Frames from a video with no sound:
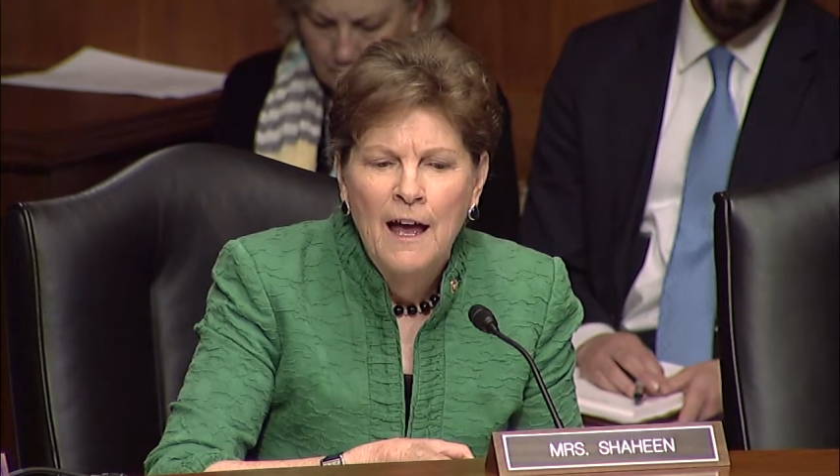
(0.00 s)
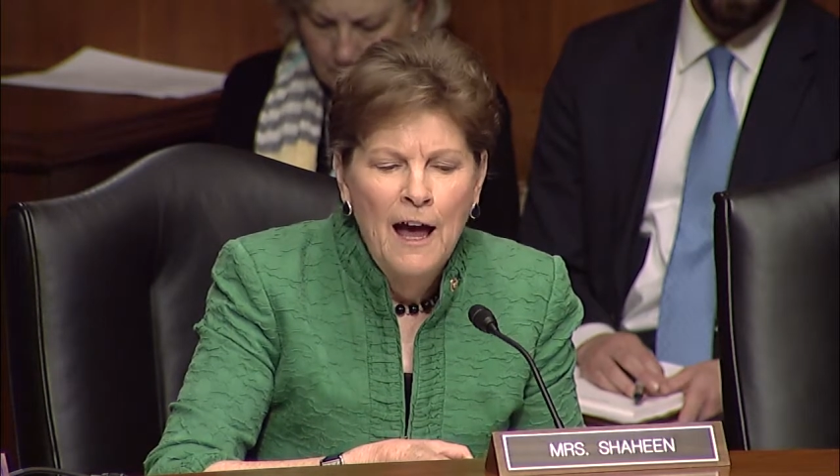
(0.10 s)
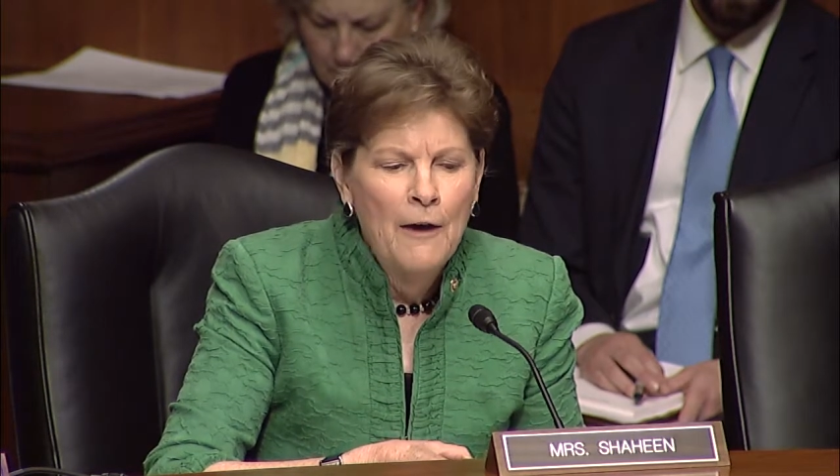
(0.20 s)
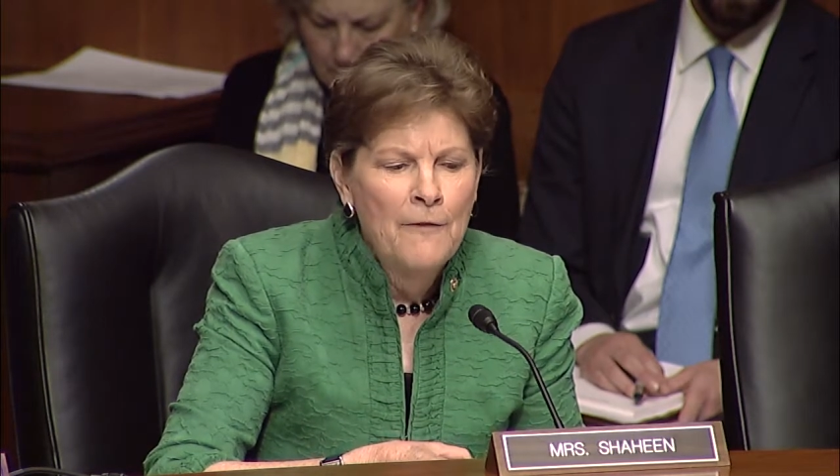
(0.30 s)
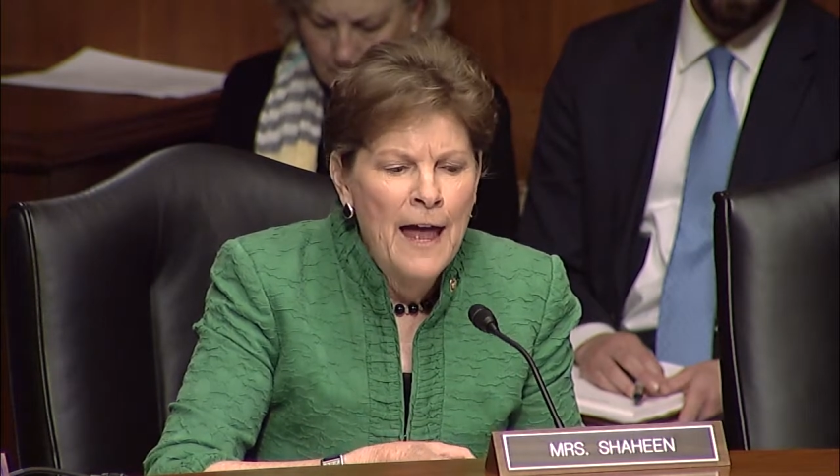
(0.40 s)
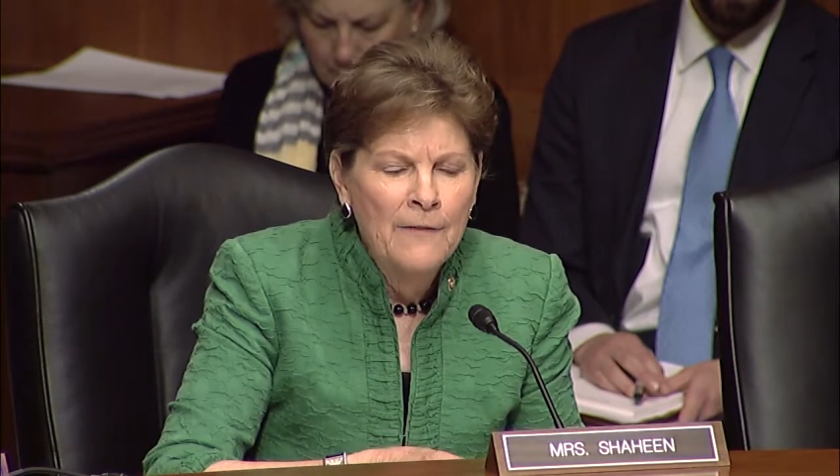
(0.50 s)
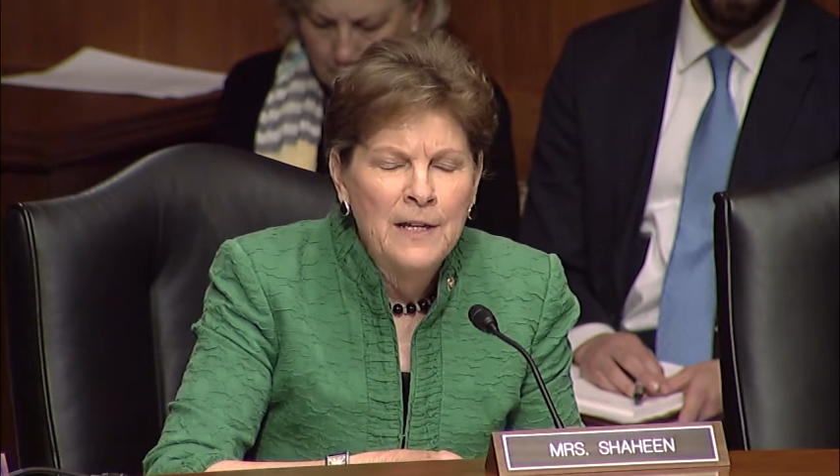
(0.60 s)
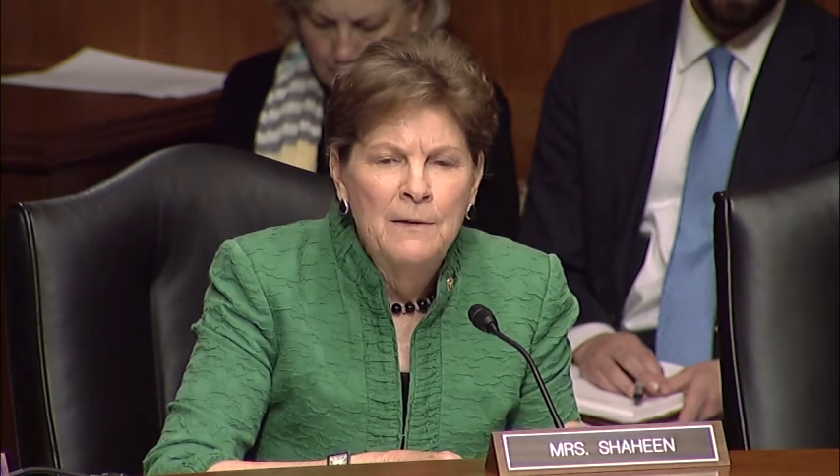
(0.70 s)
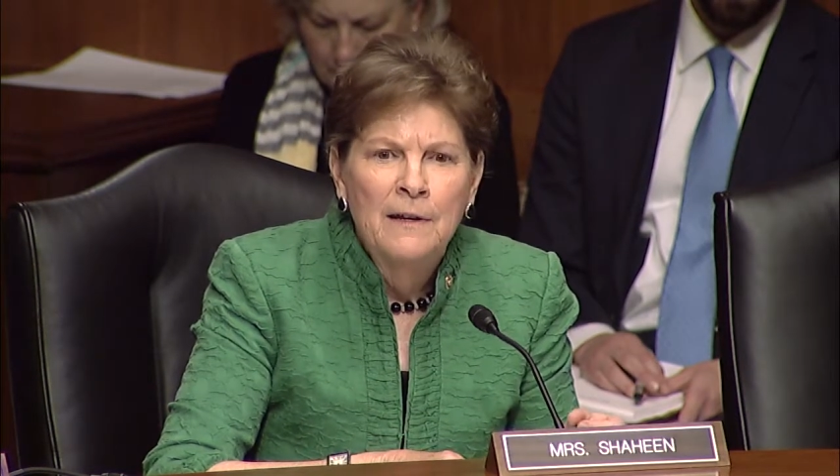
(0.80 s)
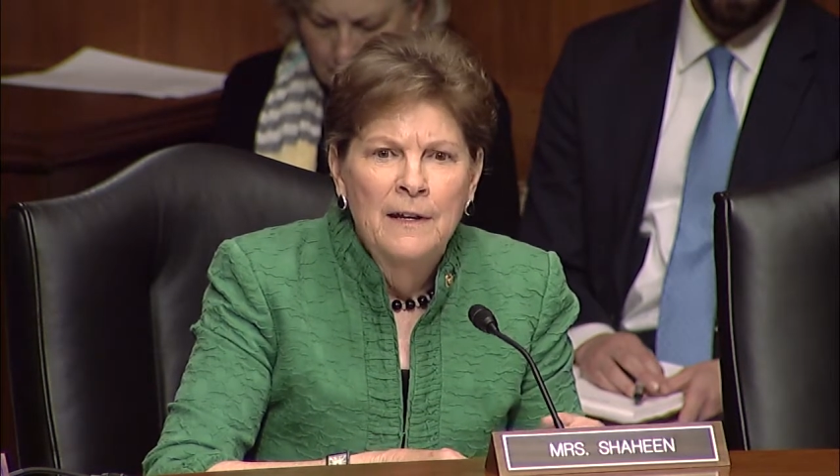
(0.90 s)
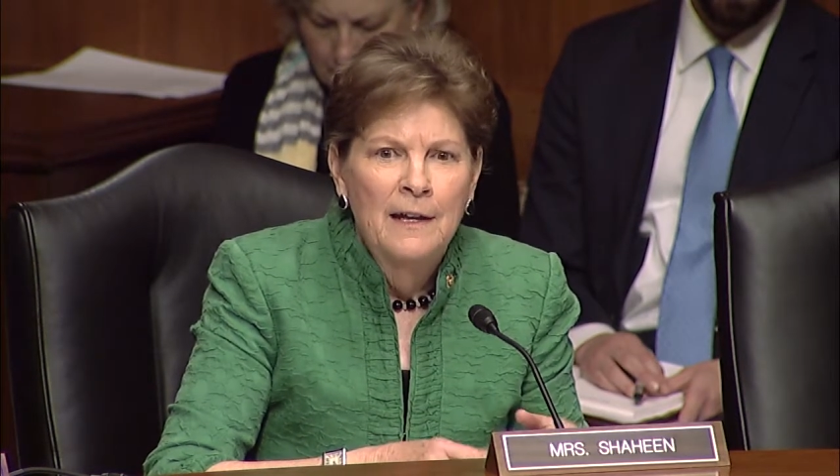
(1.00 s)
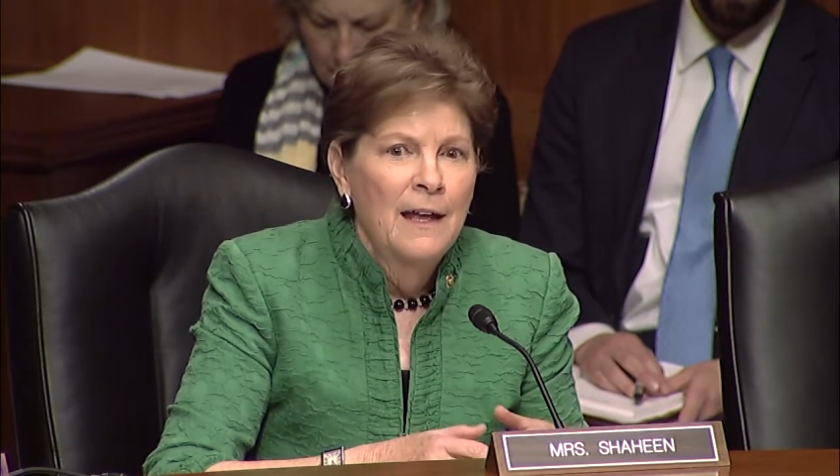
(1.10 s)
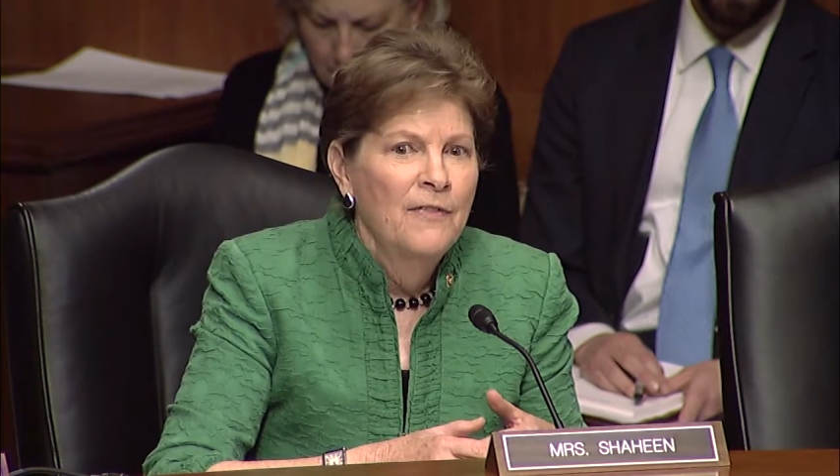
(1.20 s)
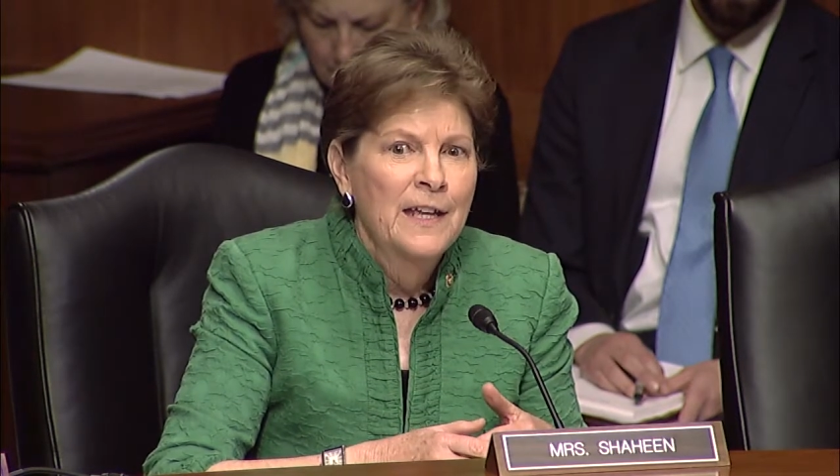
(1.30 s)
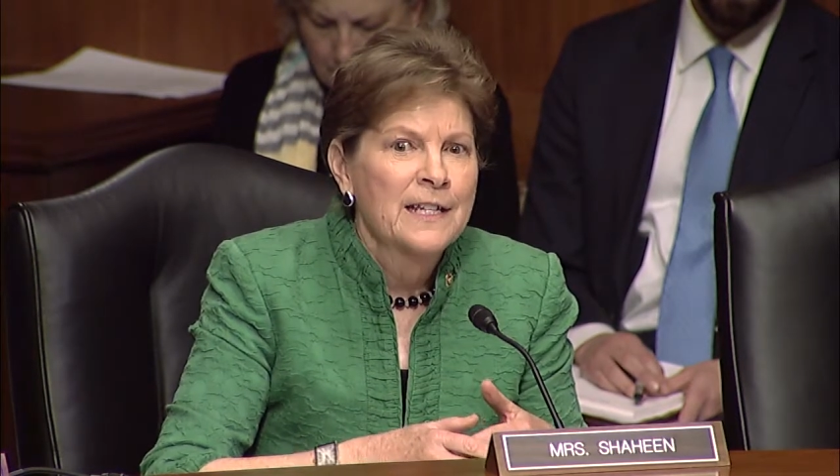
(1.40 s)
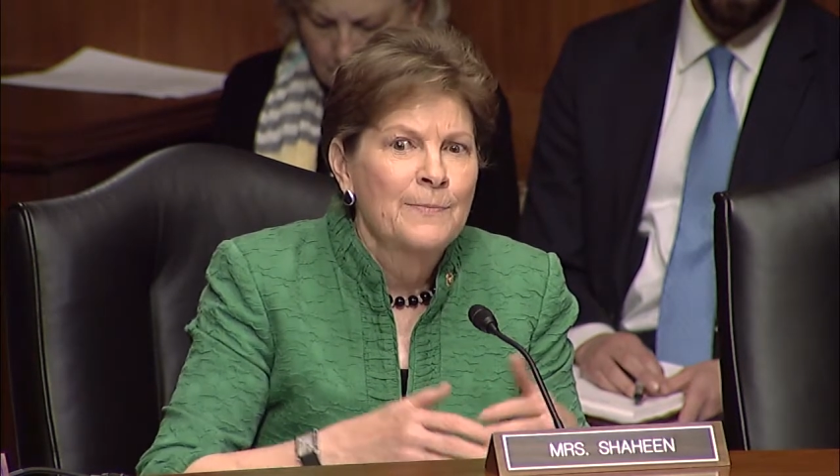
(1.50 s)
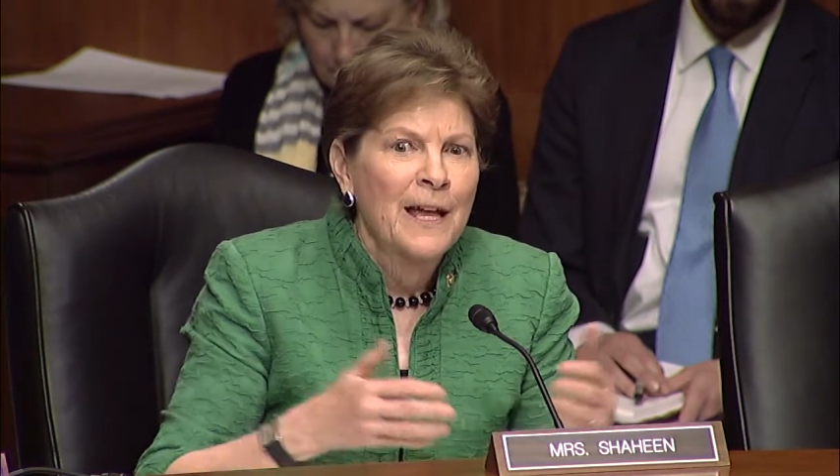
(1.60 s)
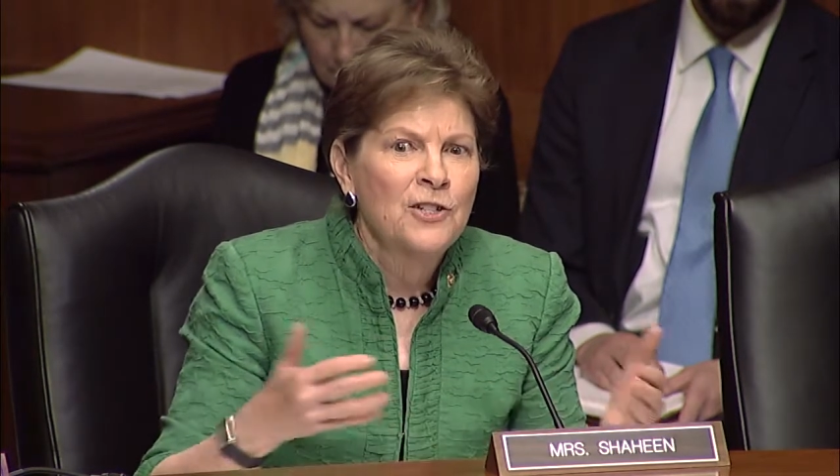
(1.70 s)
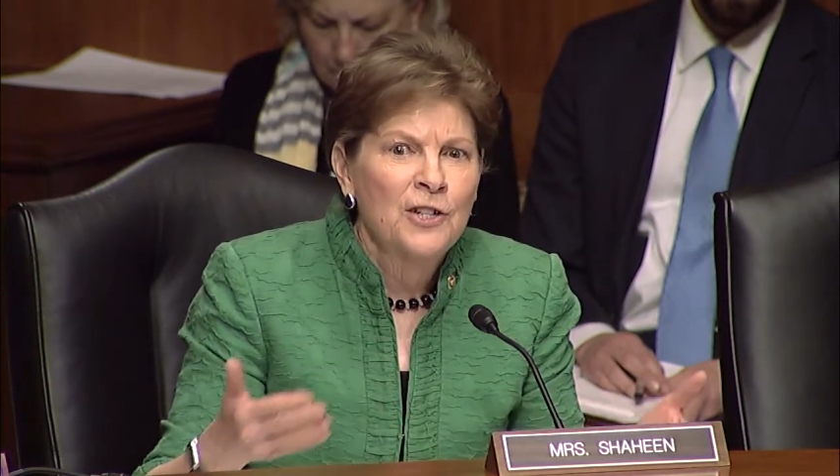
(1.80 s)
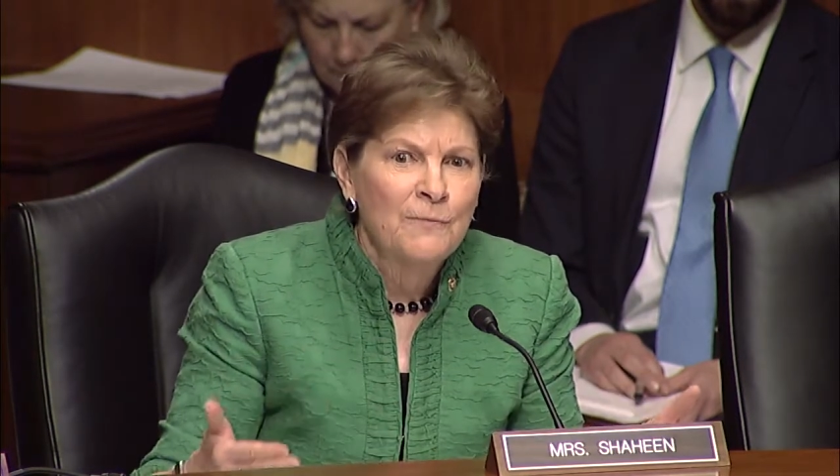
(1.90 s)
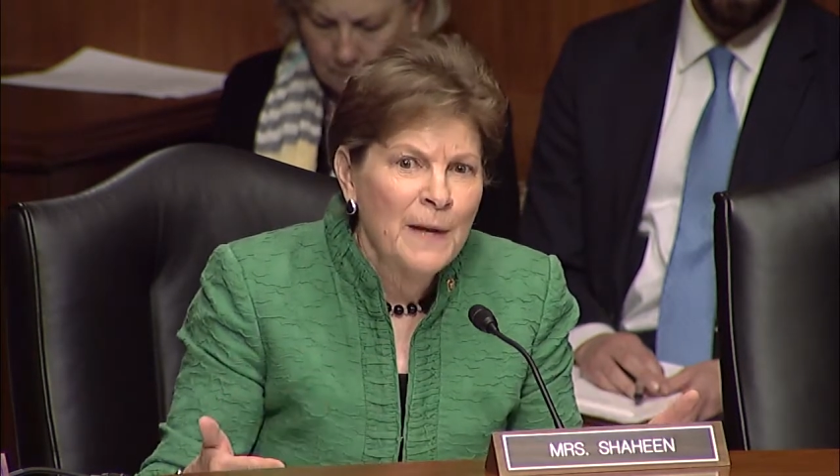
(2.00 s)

of having the expansion of